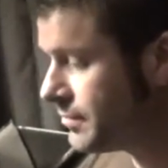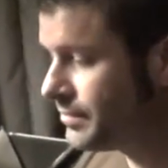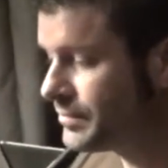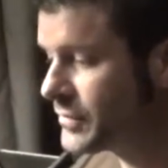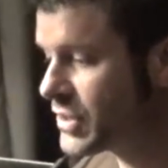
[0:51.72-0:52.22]
Um,
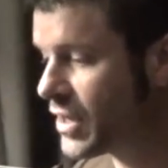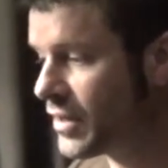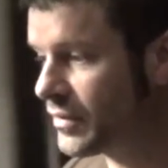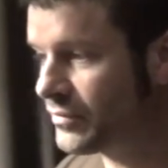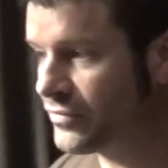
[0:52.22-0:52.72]
it's
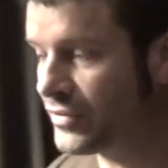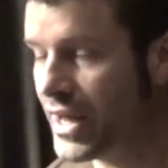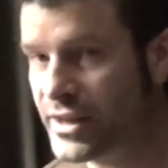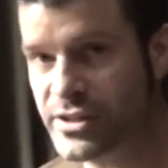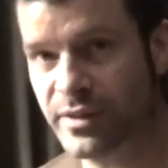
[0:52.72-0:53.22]
our
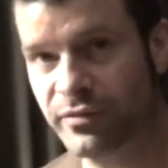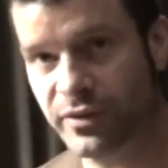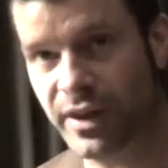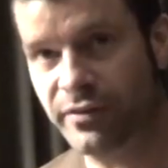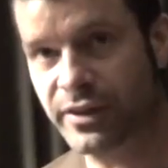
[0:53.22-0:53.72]
flagship for
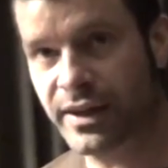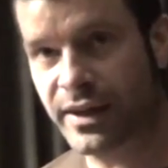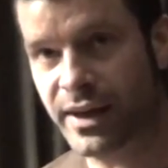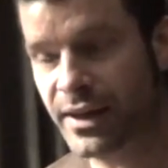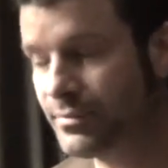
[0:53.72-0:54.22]
the everyday
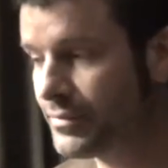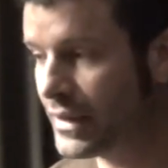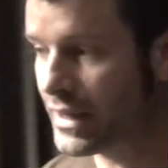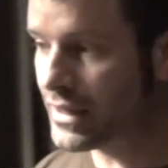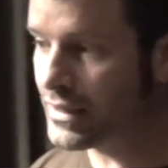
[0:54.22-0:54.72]
guy, mm-hmm.
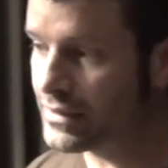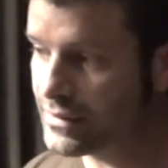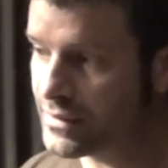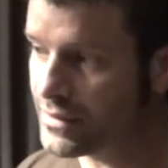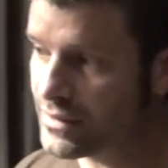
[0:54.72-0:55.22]

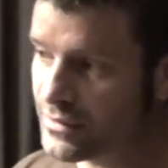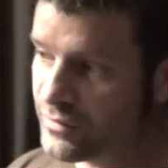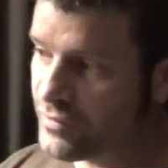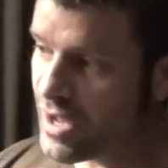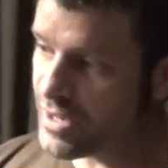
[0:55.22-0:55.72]
and uh,
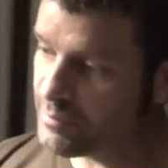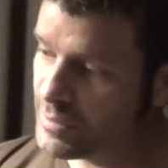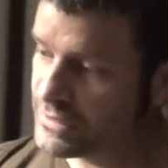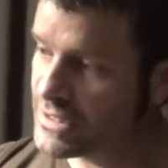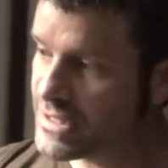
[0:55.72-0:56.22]
we've got
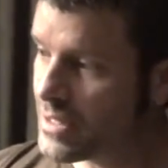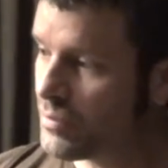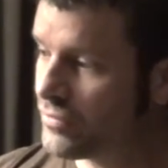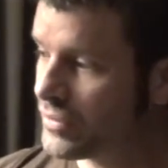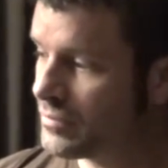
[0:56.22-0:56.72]
built-in
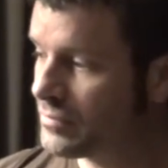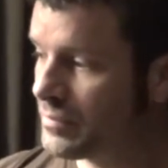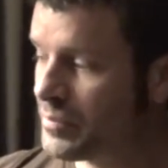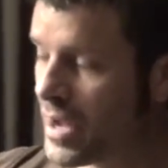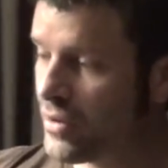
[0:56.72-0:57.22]
subwoofer,
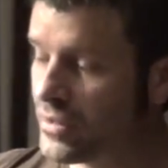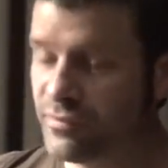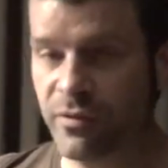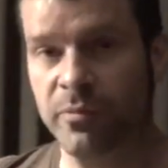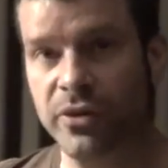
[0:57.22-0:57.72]

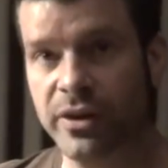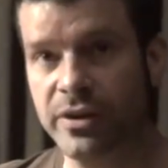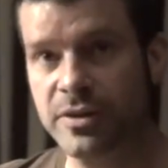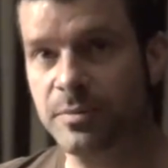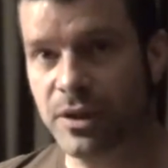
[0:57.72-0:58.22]
powered from 30
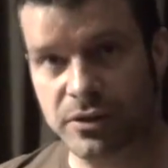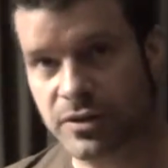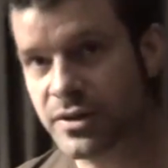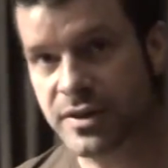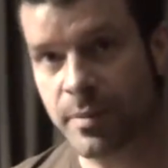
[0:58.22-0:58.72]
hertz and below.
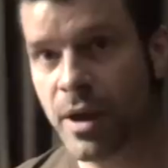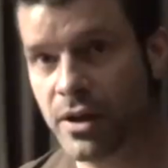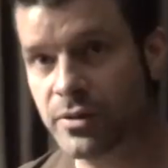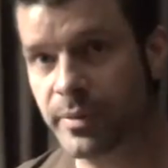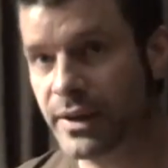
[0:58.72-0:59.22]
So it's sub
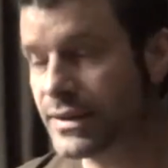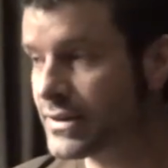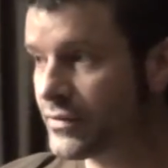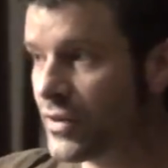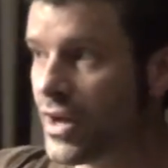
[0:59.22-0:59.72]

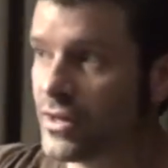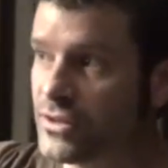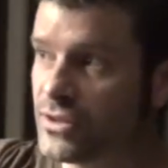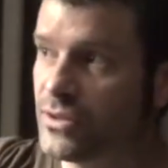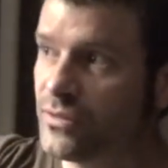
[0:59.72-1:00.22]
contrabass. You've
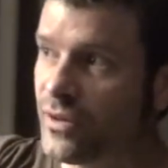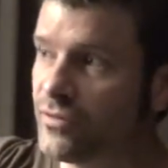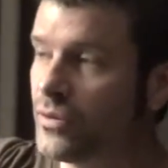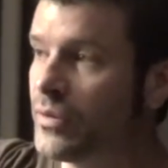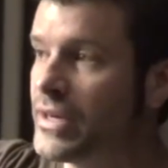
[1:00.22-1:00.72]
got two of our
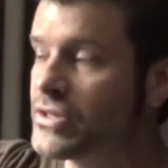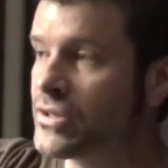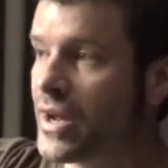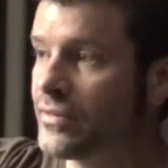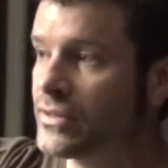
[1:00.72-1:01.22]
full range
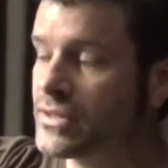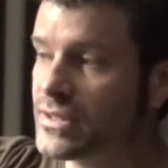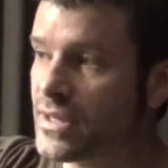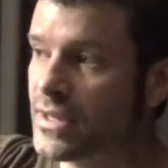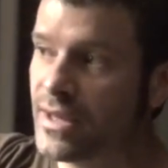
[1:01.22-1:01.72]

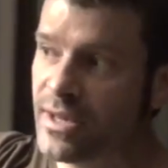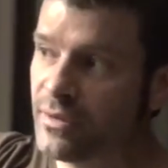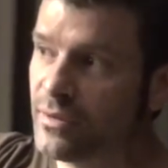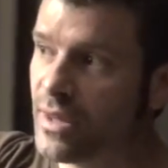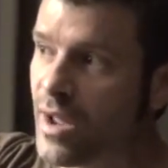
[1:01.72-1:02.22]
drivers, and
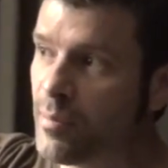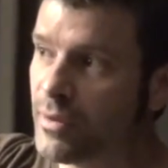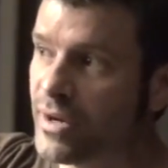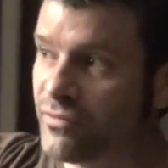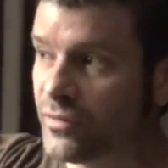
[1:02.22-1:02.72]
they they
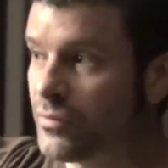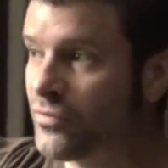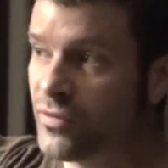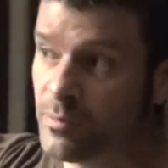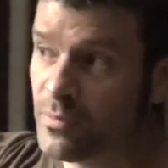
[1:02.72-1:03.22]
operate for
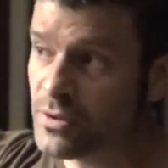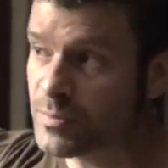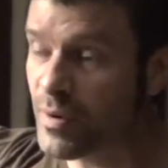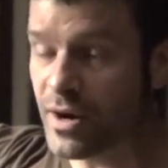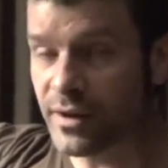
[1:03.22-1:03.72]
for the most part